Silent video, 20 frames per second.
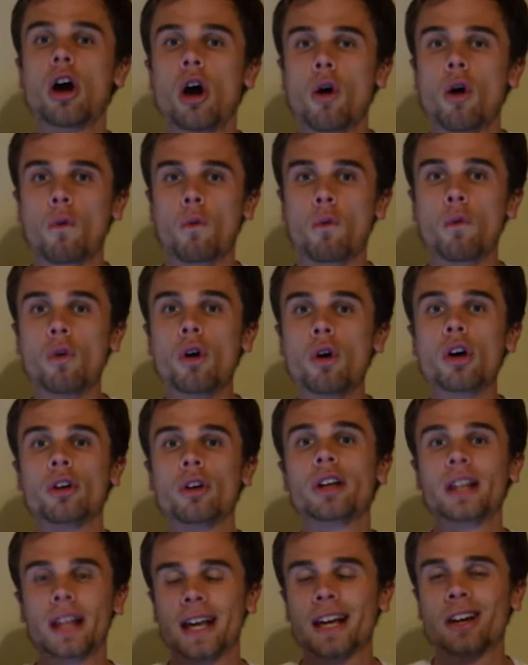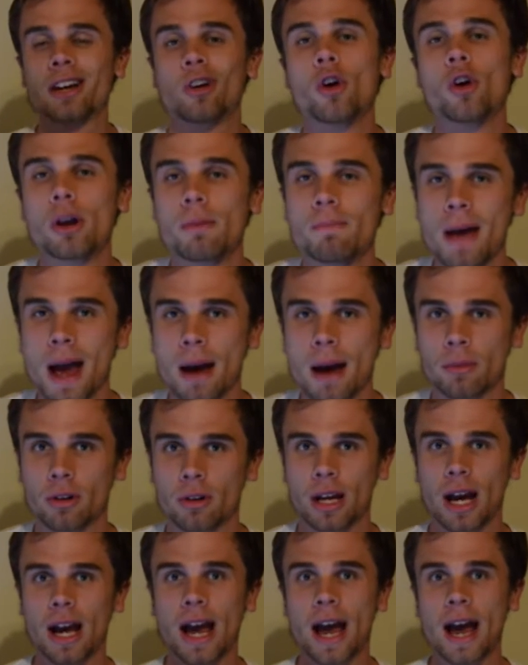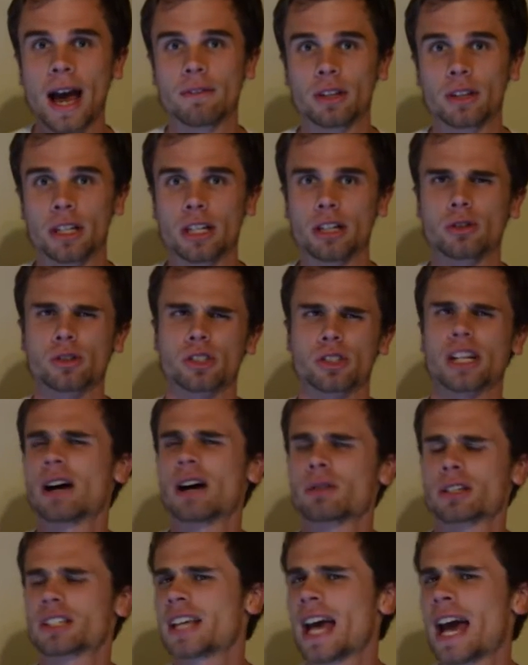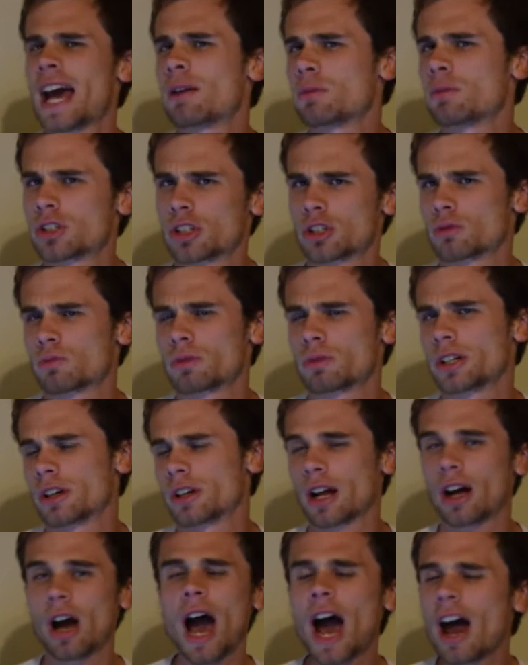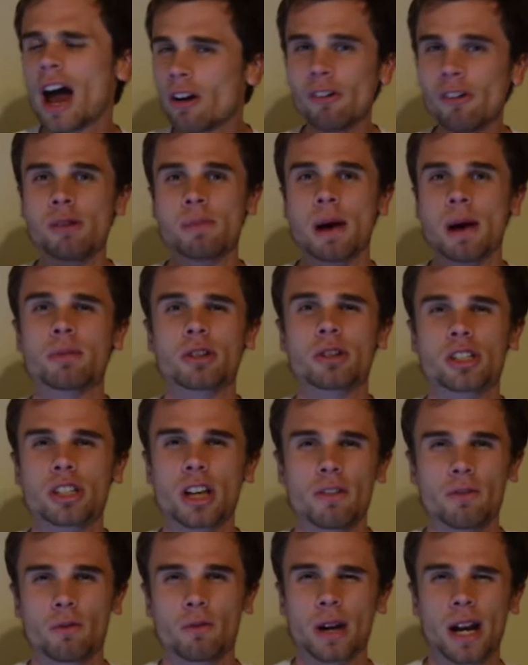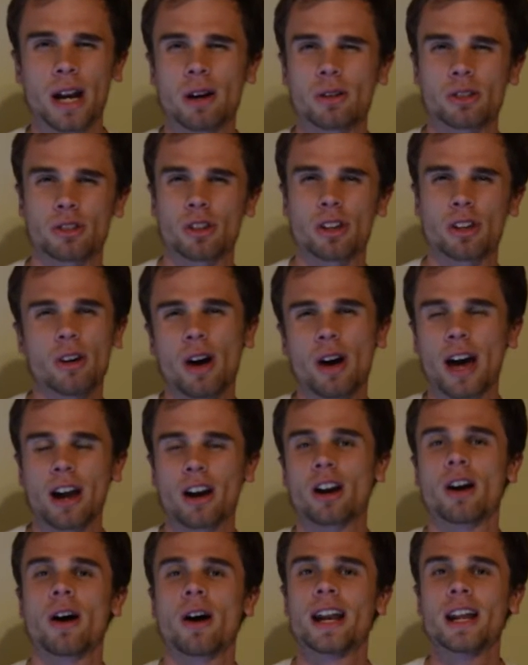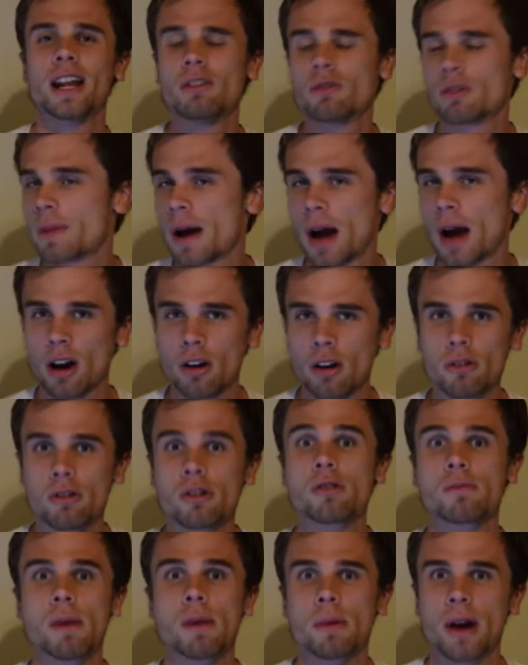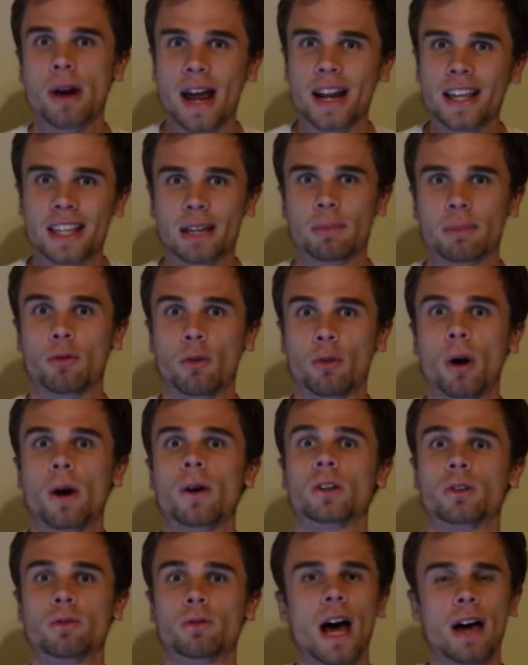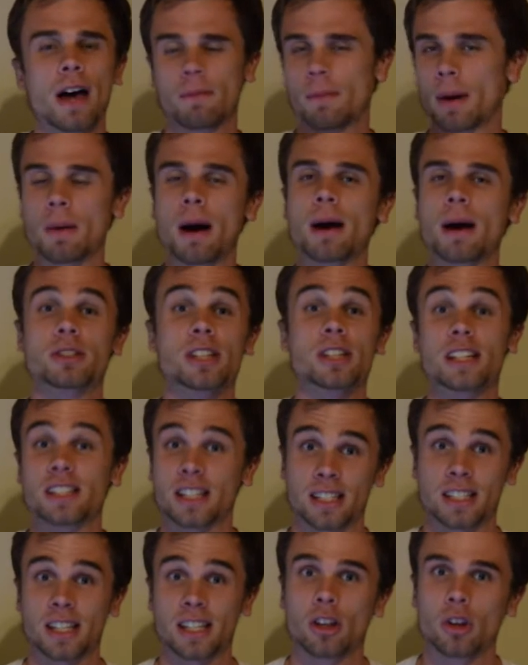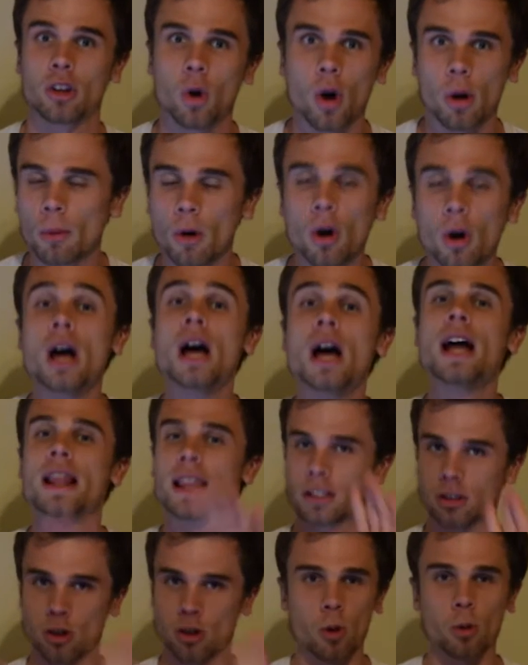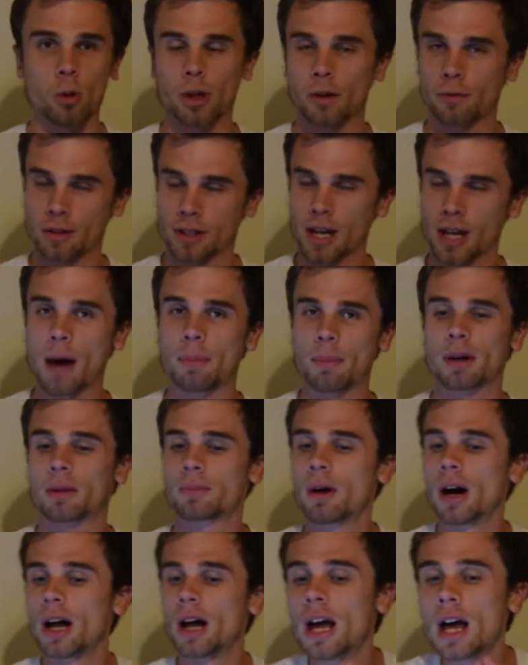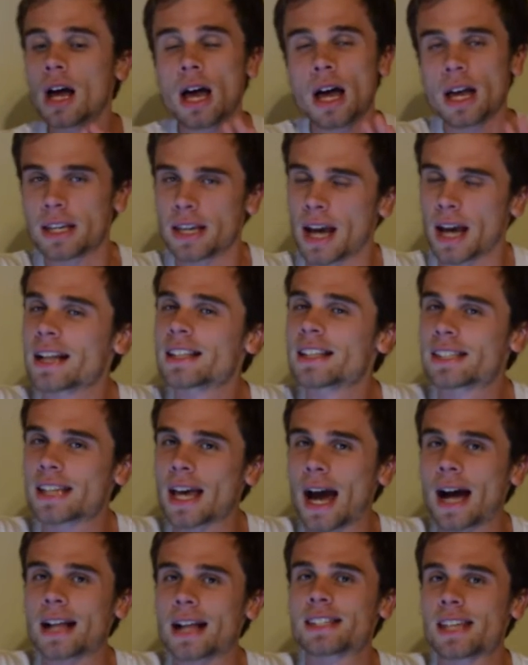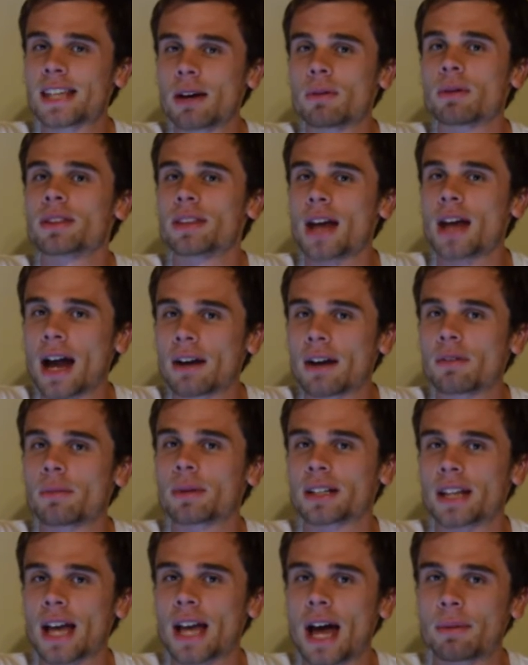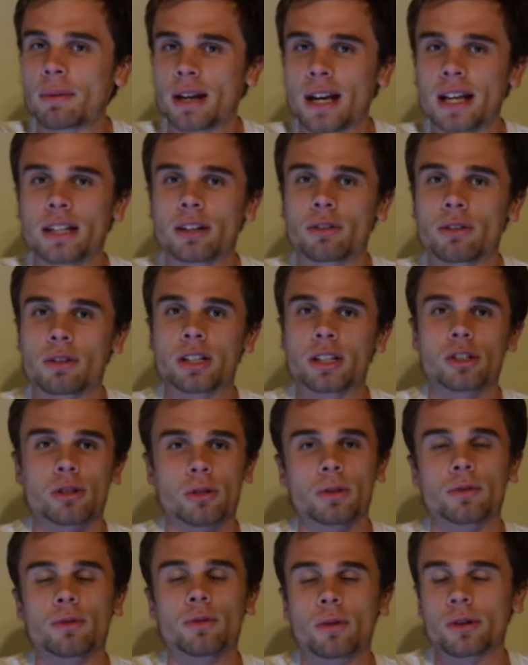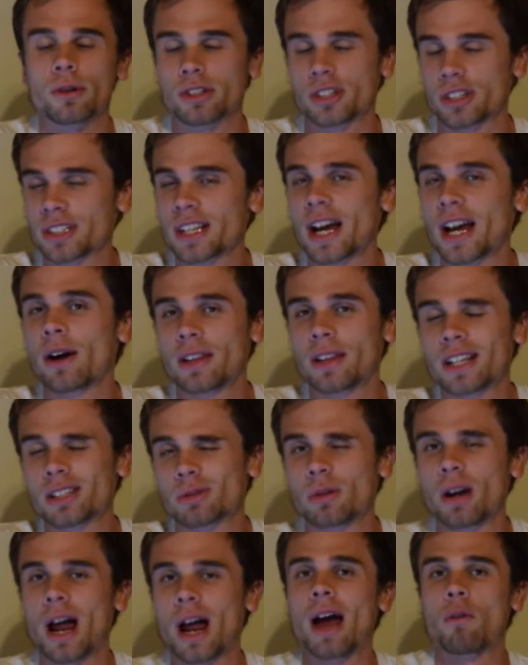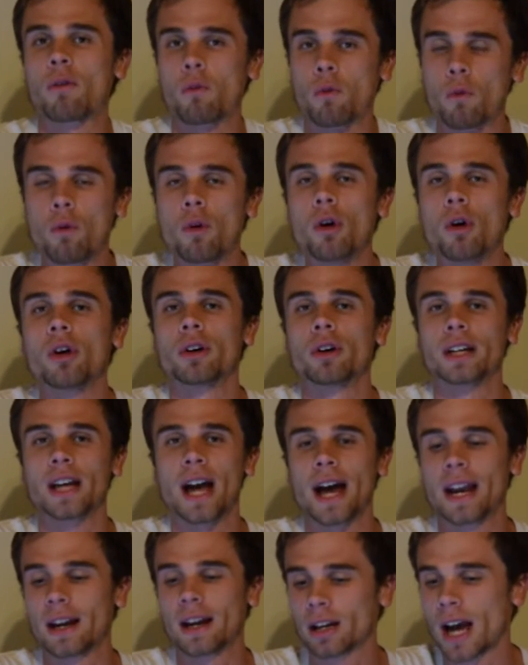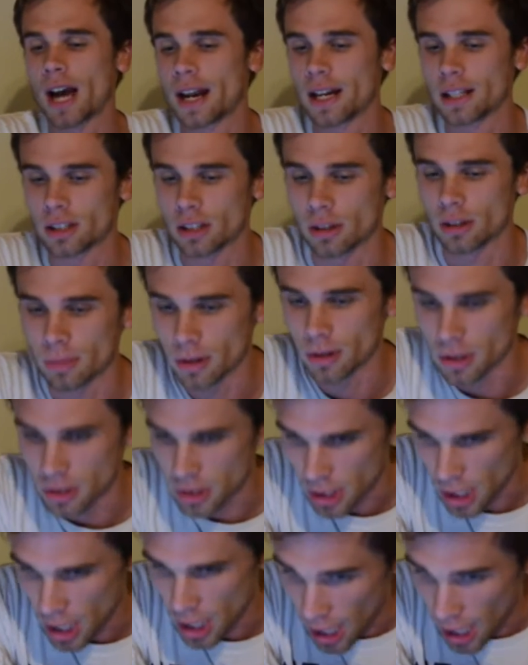really like good memory I have of the Eagles. And I was 10, which is weird. I don't remember stuff when I was little. I don't know. I don't really remember anything before I was 5. My mom says that's not normal. It's a whole different topic. But yeah, I'd say when Donovan McNabb and Andy Reid joined forces, that's when I really got into the Birds.